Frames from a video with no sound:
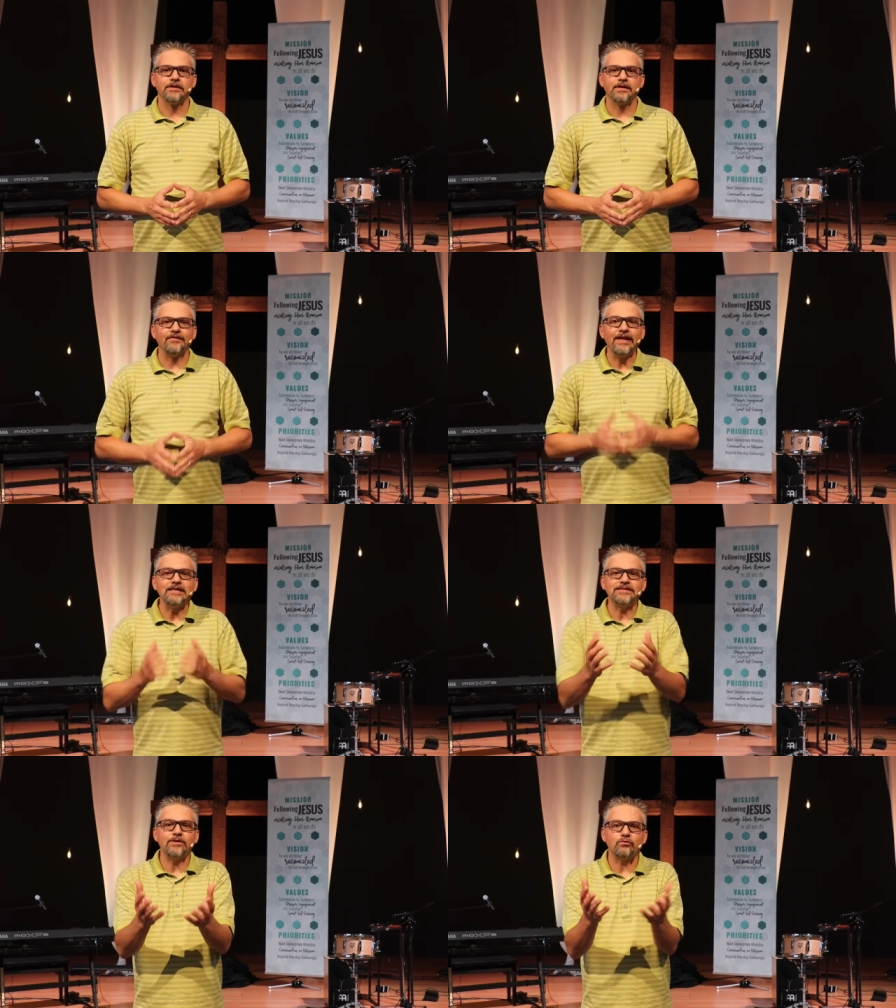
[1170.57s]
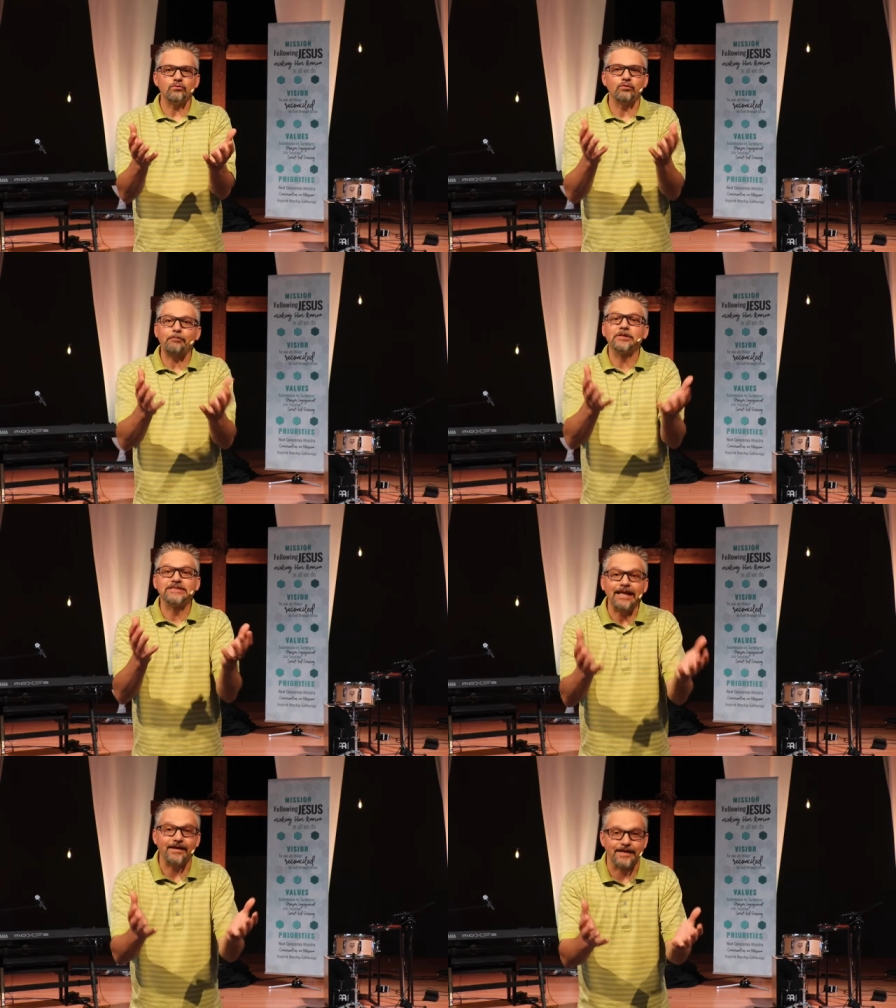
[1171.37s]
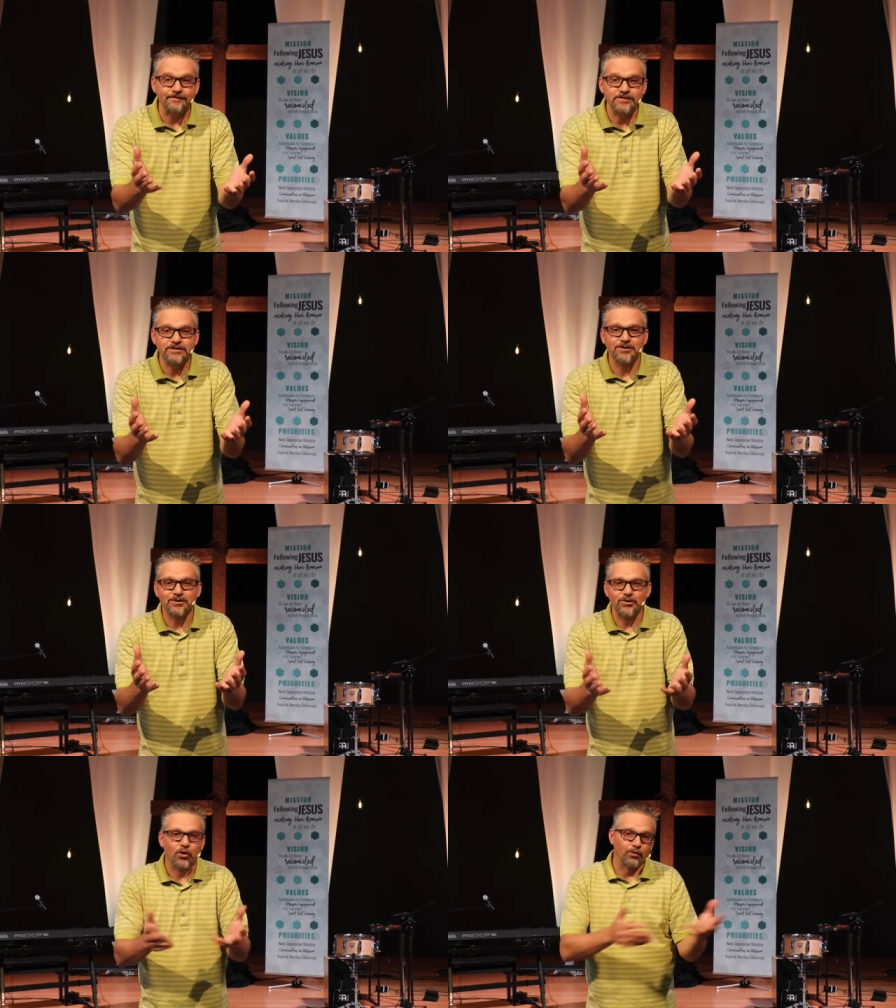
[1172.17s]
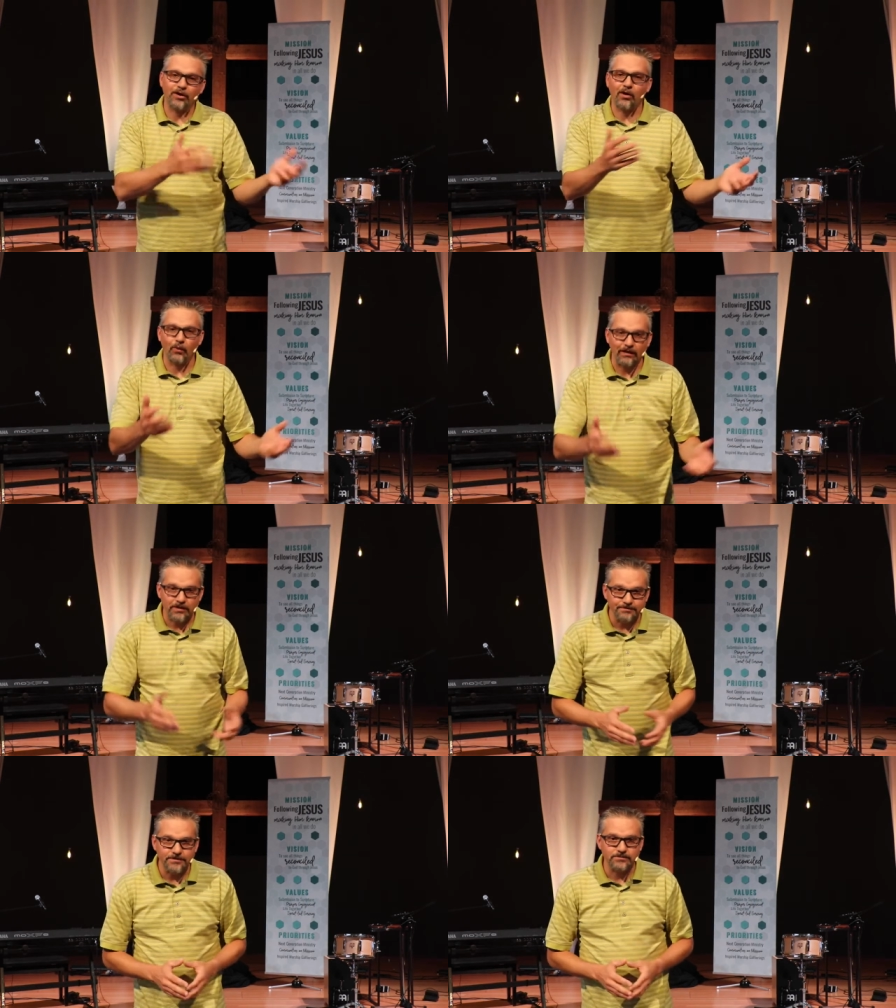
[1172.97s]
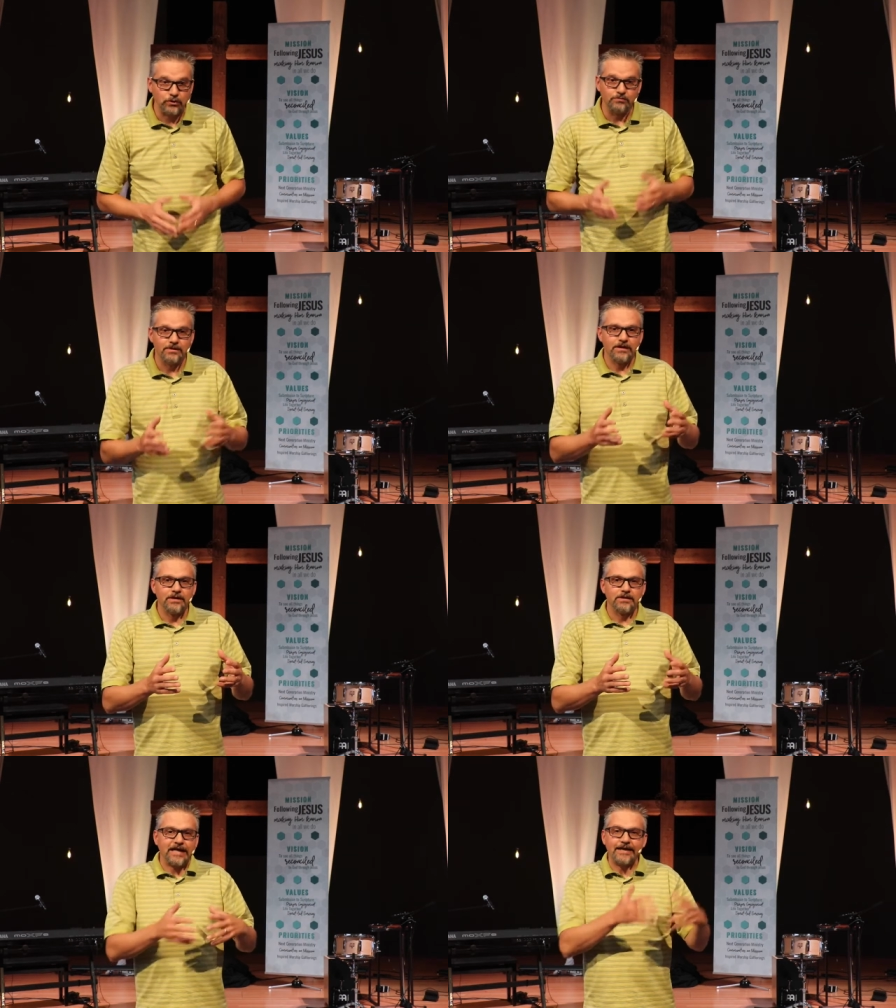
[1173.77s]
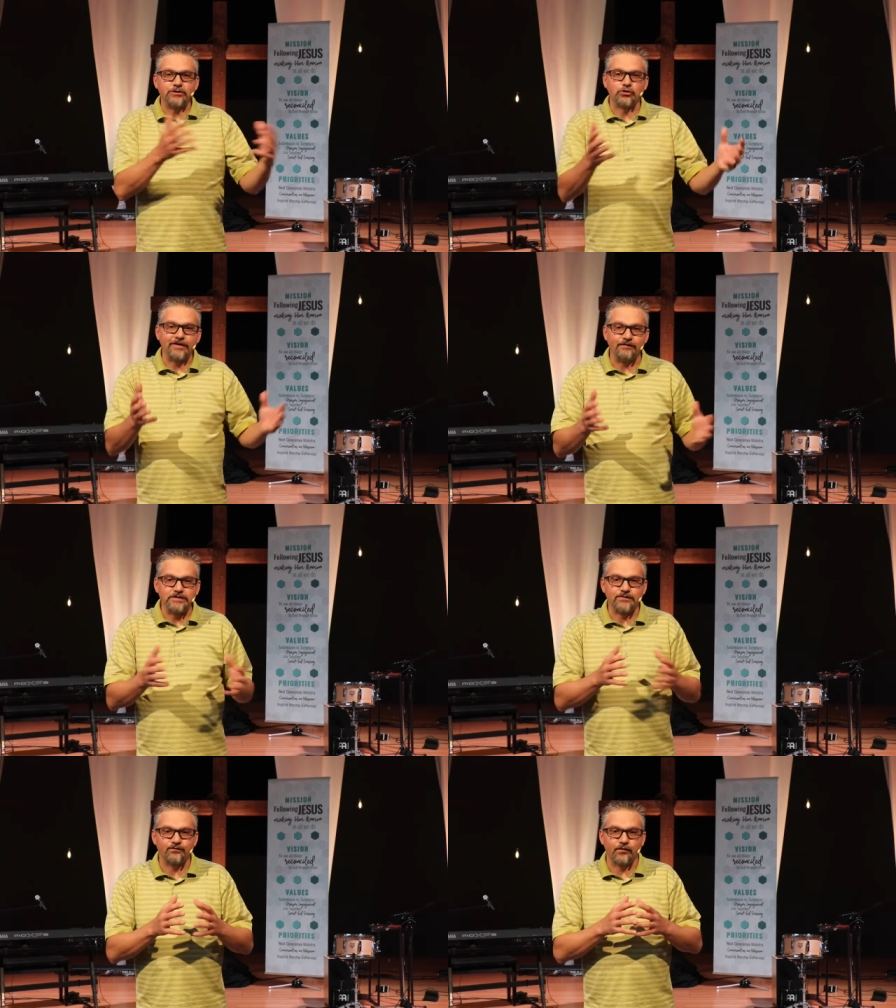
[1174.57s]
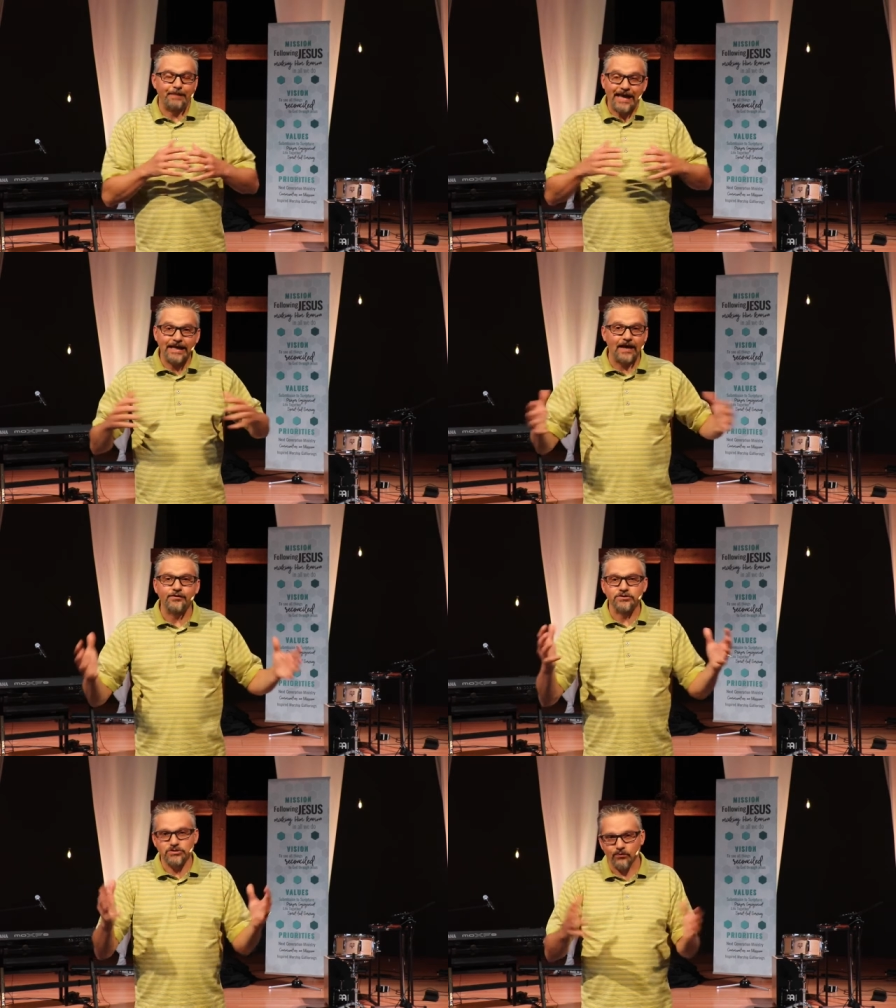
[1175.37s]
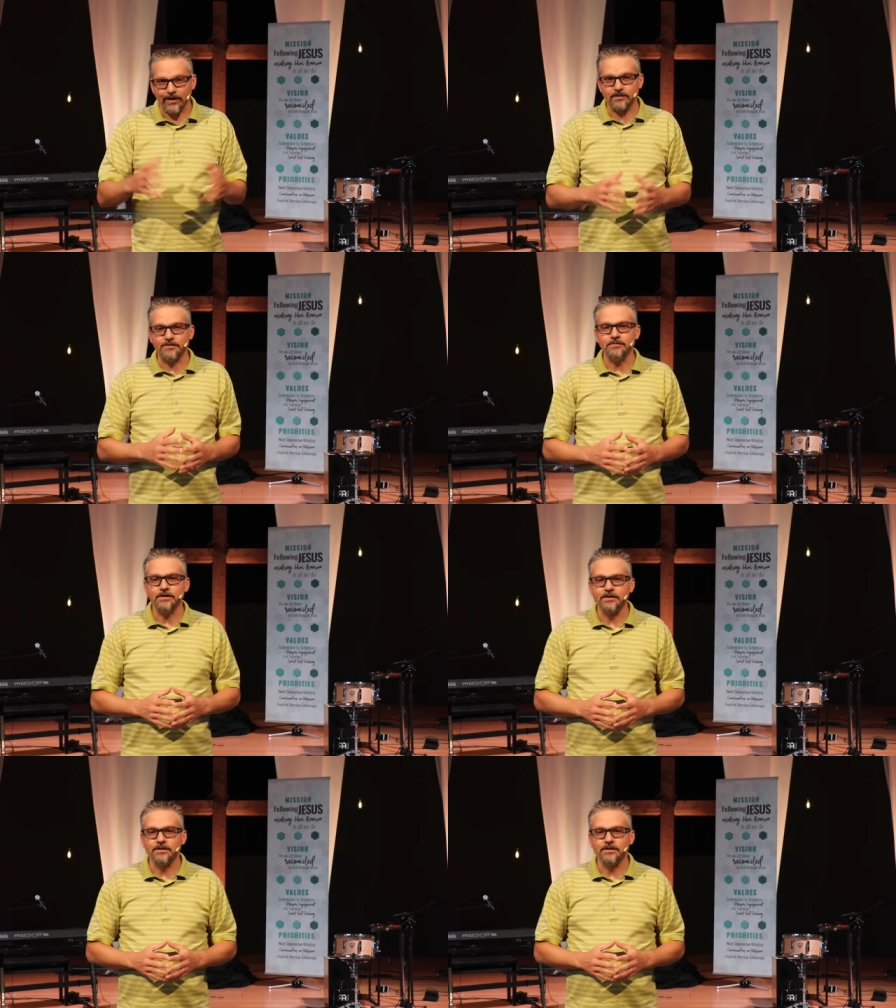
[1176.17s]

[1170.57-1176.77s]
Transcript: and then he sent representatives who were not welcomed and whom Diotrephes forbade others to welcome.